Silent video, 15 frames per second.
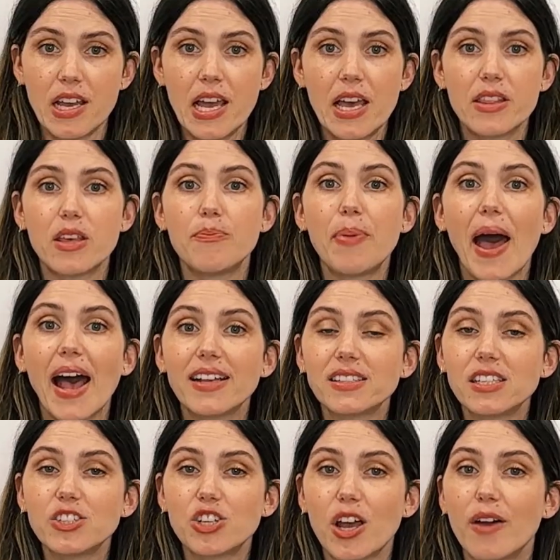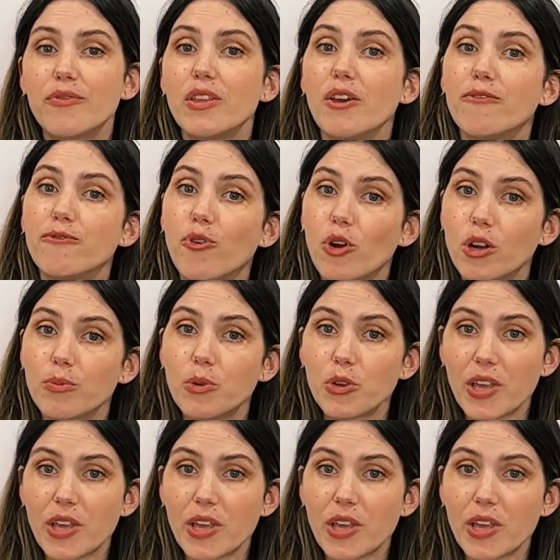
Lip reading: The passage of the Affordable